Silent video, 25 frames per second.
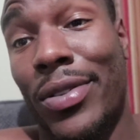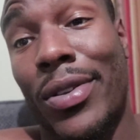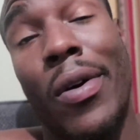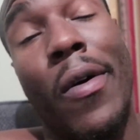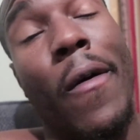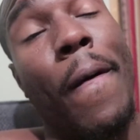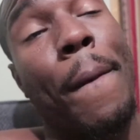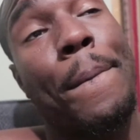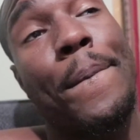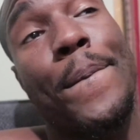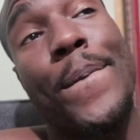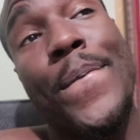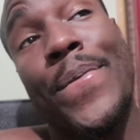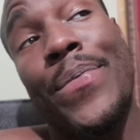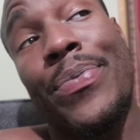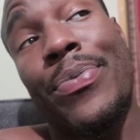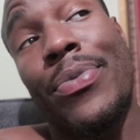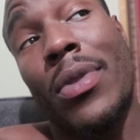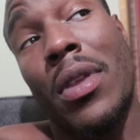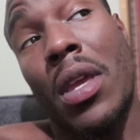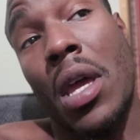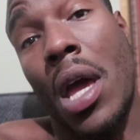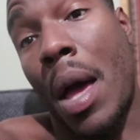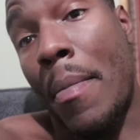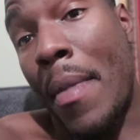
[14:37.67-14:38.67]
So
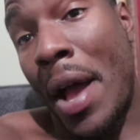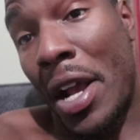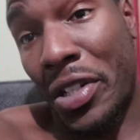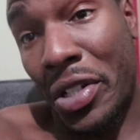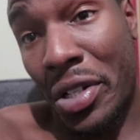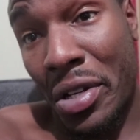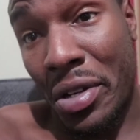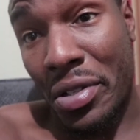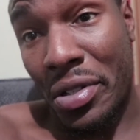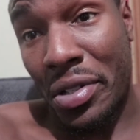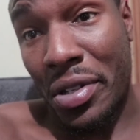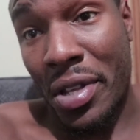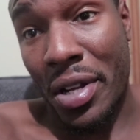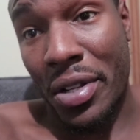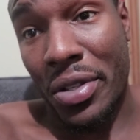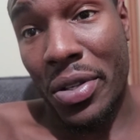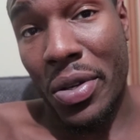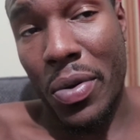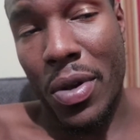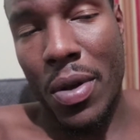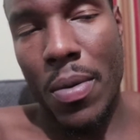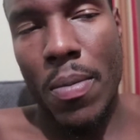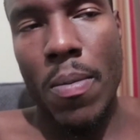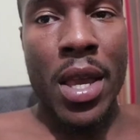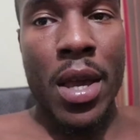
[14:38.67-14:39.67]
I'm actually gonna stick
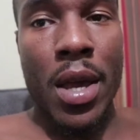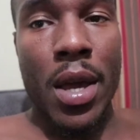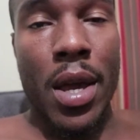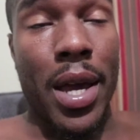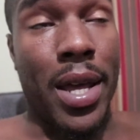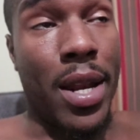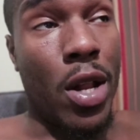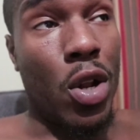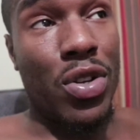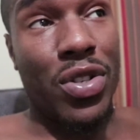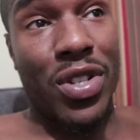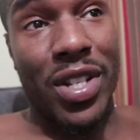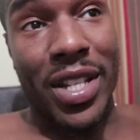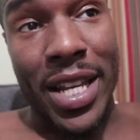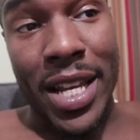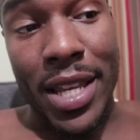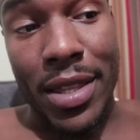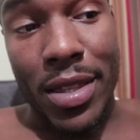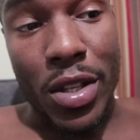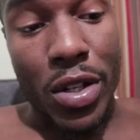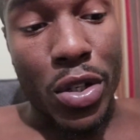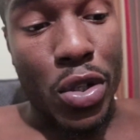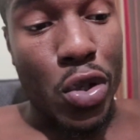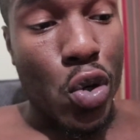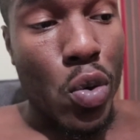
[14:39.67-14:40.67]
to it, and I'll just
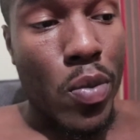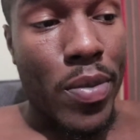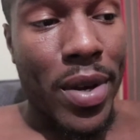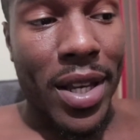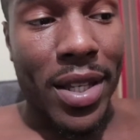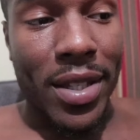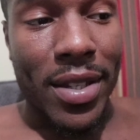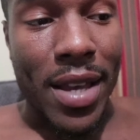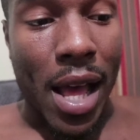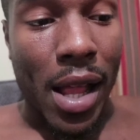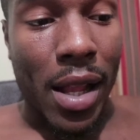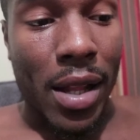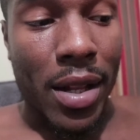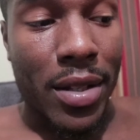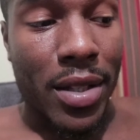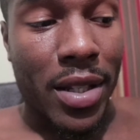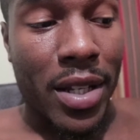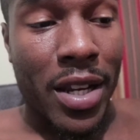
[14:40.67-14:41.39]
eat the two big salads.